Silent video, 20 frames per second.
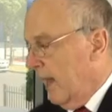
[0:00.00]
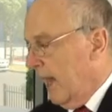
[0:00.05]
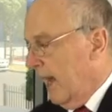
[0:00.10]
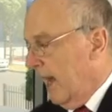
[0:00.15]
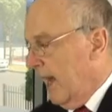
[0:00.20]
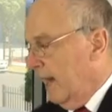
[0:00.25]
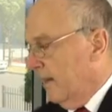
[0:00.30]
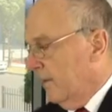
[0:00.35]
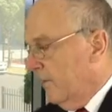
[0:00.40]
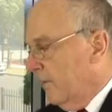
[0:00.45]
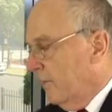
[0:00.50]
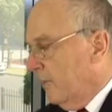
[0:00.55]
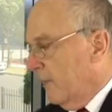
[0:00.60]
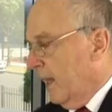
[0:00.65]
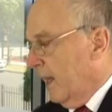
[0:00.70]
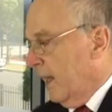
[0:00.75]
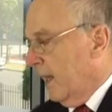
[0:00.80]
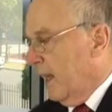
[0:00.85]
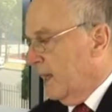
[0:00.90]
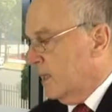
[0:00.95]
And
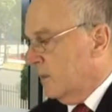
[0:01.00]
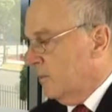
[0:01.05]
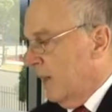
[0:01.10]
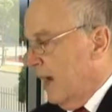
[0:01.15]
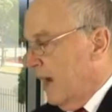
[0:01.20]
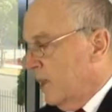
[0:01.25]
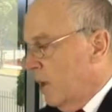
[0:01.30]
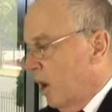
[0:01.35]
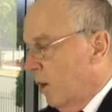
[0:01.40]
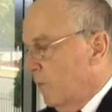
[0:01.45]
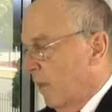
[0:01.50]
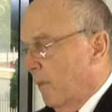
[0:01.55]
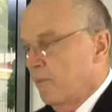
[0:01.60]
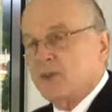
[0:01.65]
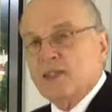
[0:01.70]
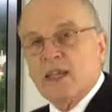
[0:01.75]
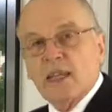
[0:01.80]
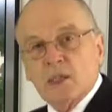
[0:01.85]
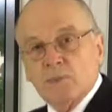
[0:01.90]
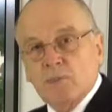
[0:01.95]
it's made up of
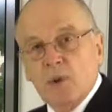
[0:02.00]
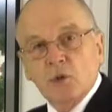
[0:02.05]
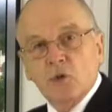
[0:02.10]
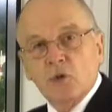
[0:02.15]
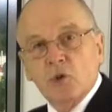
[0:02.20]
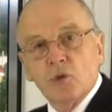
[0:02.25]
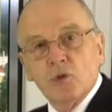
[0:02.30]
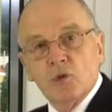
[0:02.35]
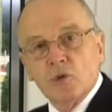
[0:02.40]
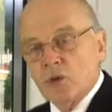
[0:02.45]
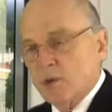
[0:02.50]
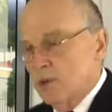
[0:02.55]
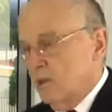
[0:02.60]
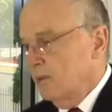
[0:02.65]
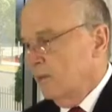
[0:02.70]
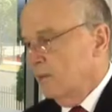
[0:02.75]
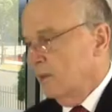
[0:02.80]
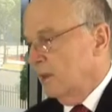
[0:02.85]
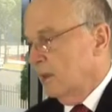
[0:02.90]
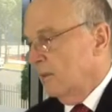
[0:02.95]
6 modules:
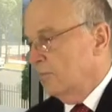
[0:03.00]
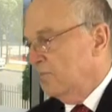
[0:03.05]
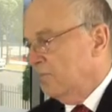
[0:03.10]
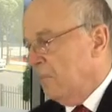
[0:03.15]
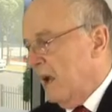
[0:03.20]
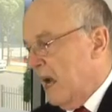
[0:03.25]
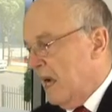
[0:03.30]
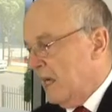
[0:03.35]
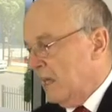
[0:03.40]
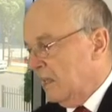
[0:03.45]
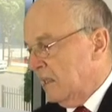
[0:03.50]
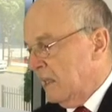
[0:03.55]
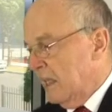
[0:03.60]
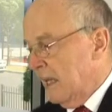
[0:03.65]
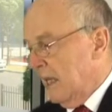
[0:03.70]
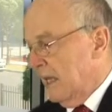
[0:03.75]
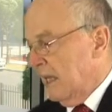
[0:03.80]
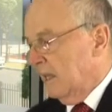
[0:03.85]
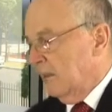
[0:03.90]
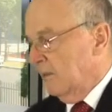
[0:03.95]

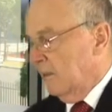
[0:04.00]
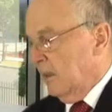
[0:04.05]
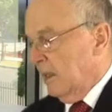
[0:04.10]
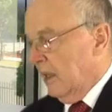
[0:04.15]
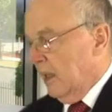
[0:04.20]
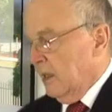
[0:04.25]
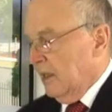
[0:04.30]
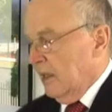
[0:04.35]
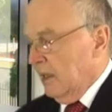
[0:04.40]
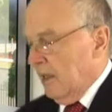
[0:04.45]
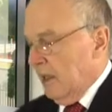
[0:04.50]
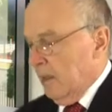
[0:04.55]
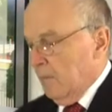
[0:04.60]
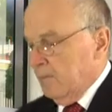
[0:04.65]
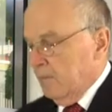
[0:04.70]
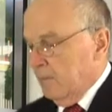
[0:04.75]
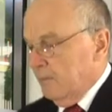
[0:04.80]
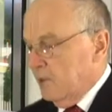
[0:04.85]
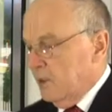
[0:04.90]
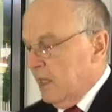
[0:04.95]
marketing,
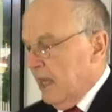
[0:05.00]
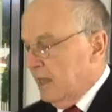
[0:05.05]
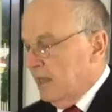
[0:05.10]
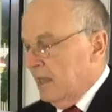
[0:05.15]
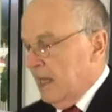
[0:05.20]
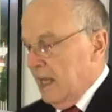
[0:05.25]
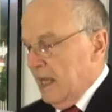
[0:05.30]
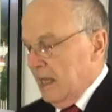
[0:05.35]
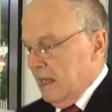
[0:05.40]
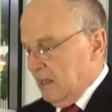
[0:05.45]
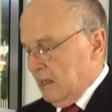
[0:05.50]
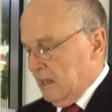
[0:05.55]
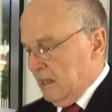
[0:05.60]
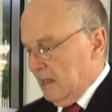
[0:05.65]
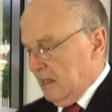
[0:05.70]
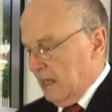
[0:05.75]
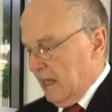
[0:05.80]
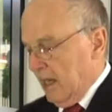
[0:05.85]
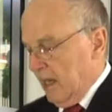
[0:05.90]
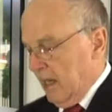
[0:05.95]

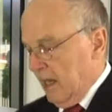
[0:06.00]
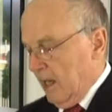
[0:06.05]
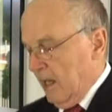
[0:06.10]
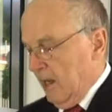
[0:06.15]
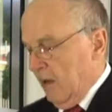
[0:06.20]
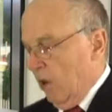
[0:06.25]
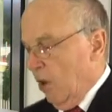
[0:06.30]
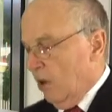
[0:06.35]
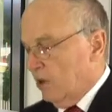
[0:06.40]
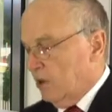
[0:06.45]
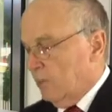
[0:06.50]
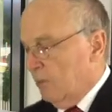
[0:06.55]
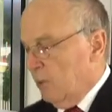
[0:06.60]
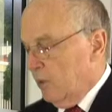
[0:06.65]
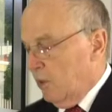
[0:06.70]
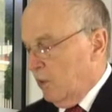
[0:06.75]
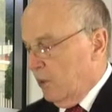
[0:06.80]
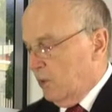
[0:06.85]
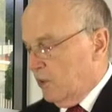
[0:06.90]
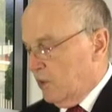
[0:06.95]
techniques,
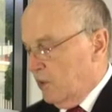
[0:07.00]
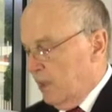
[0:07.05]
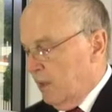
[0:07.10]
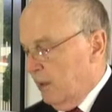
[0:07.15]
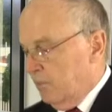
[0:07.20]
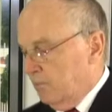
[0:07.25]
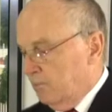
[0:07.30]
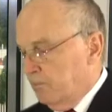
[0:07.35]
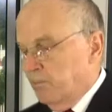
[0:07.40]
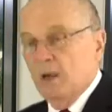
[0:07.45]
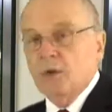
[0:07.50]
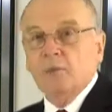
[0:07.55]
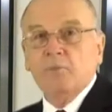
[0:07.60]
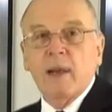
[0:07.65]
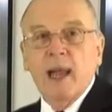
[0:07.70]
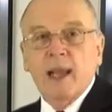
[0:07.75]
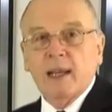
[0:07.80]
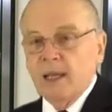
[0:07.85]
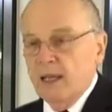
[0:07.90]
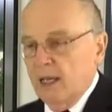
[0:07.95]
entrepreneurship, build
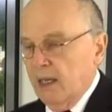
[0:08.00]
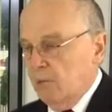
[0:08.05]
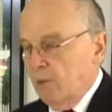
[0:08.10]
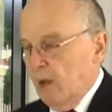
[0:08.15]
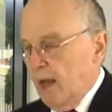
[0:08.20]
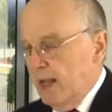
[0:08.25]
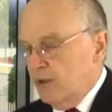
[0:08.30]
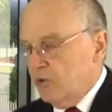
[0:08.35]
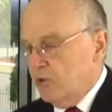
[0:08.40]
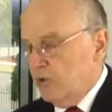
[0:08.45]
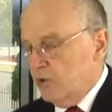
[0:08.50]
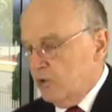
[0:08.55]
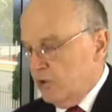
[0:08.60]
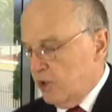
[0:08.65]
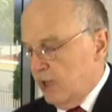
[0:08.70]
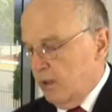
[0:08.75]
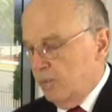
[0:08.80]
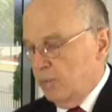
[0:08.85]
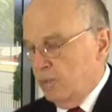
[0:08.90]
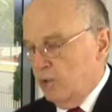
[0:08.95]
marketing
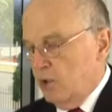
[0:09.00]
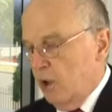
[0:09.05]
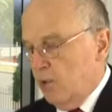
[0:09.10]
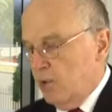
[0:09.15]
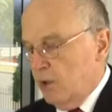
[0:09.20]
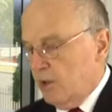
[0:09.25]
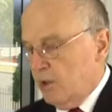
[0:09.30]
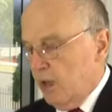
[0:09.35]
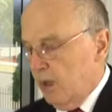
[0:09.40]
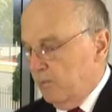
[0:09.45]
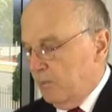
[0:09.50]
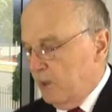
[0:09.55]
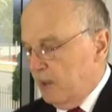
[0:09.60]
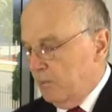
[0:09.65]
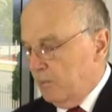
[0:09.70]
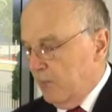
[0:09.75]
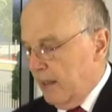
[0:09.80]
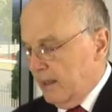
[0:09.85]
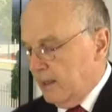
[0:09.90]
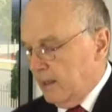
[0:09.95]
relationship, know your company
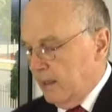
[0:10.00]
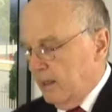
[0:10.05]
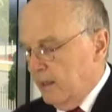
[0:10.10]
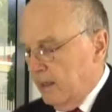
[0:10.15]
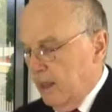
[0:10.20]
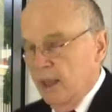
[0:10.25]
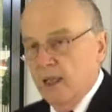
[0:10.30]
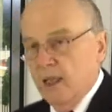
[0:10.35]
better,